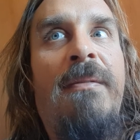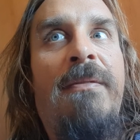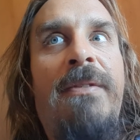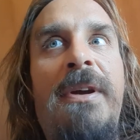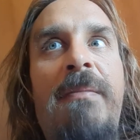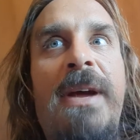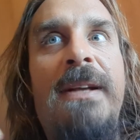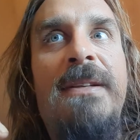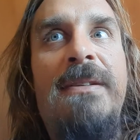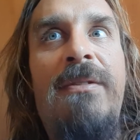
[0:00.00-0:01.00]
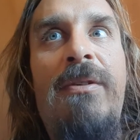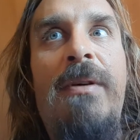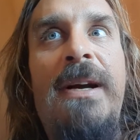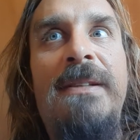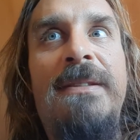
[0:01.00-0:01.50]
Fear makes us go
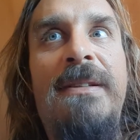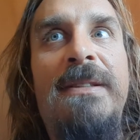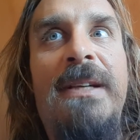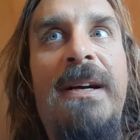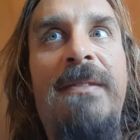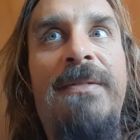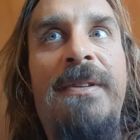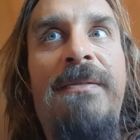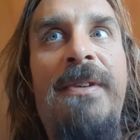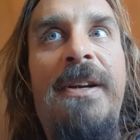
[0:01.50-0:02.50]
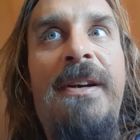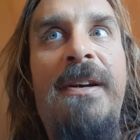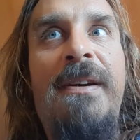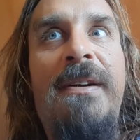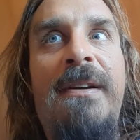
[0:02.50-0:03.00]
against ourselves in fear,
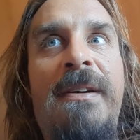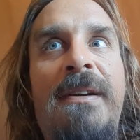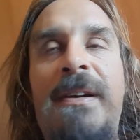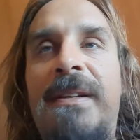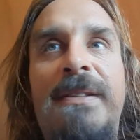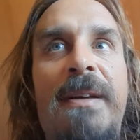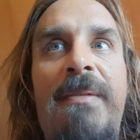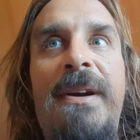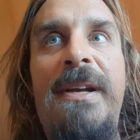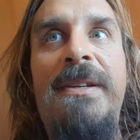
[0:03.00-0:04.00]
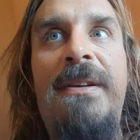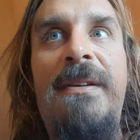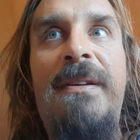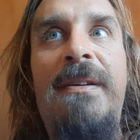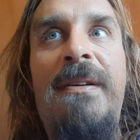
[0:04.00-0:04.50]
in separation.
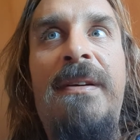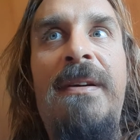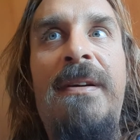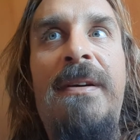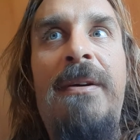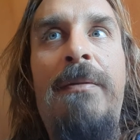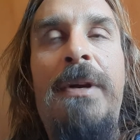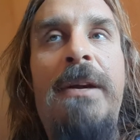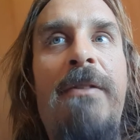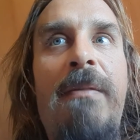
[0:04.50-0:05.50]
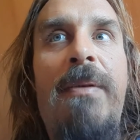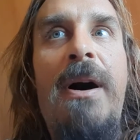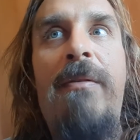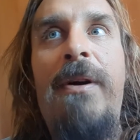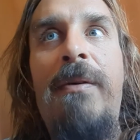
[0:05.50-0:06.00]
We give our
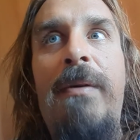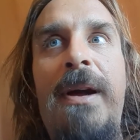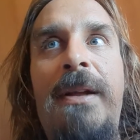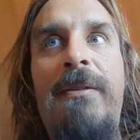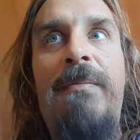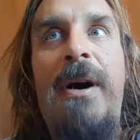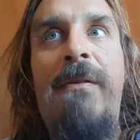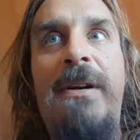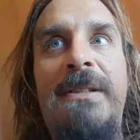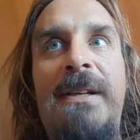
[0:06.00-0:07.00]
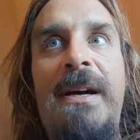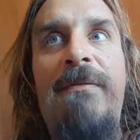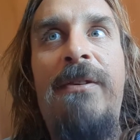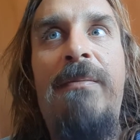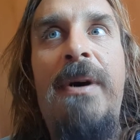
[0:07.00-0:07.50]
power away to powers that have
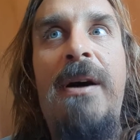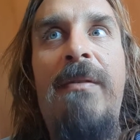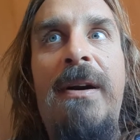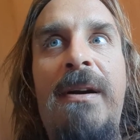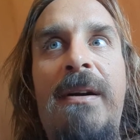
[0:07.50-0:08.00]
no power.